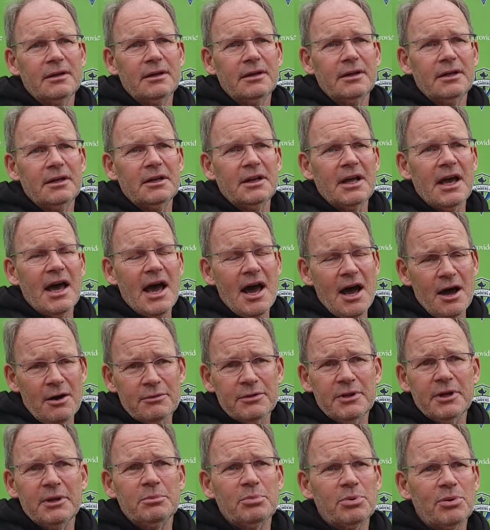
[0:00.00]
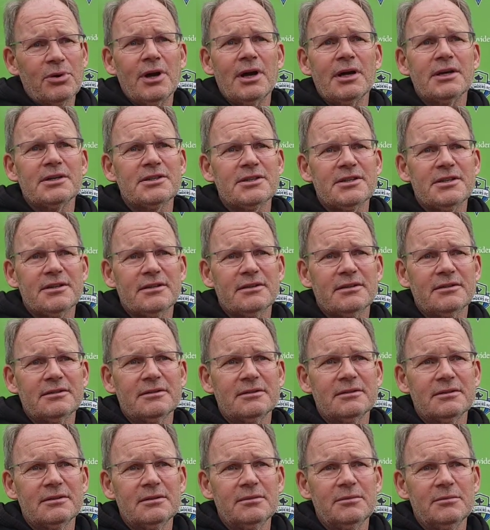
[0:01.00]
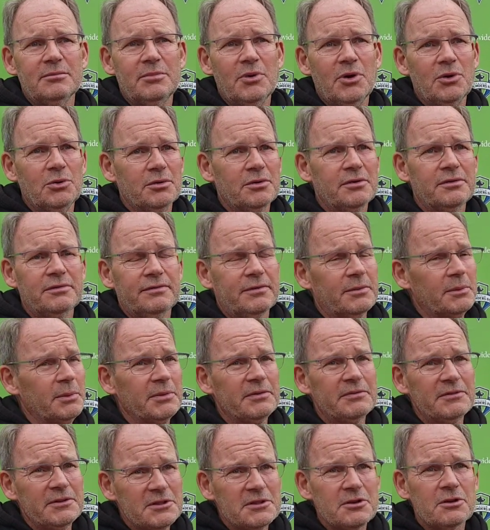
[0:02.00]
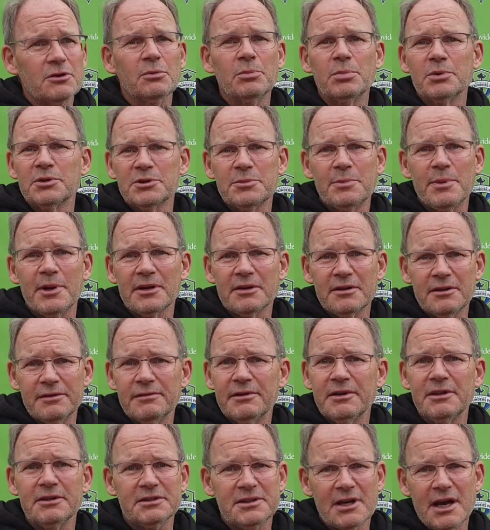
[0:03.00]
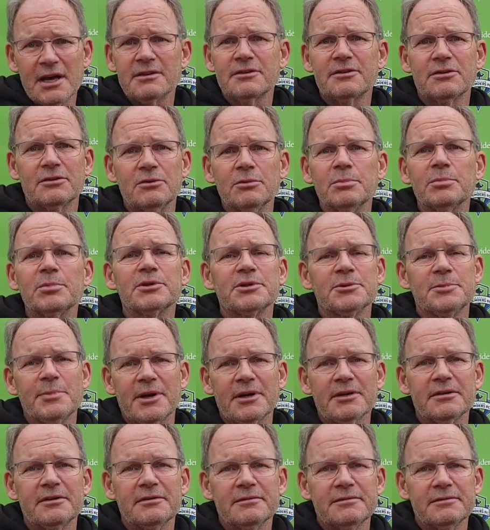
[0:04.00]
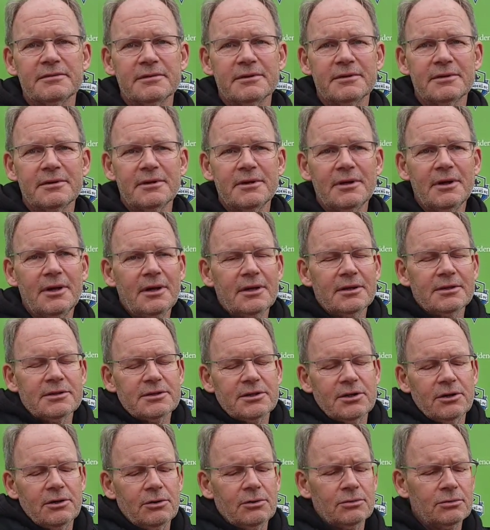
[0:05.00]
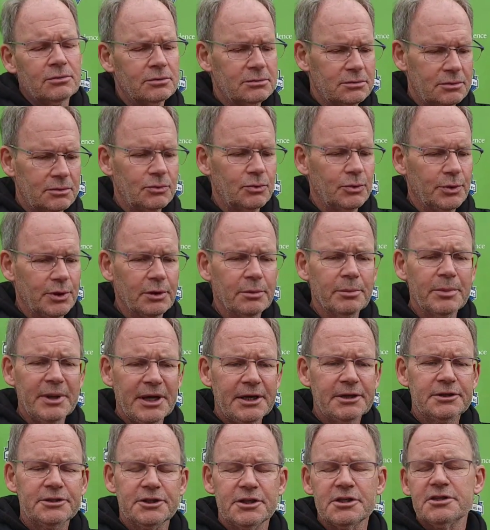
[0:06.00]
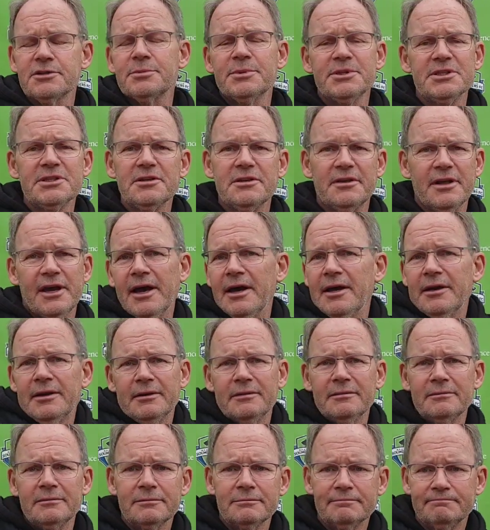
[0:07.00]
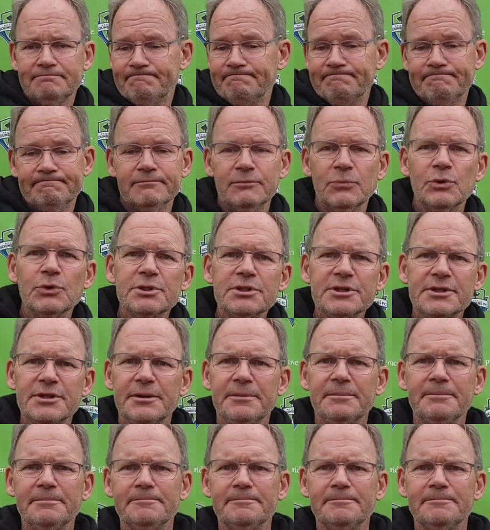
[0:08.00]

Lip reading: in how they pressed, both from a physical perspective and a tactical perspective. So we'll make adjustments to that and we'll see.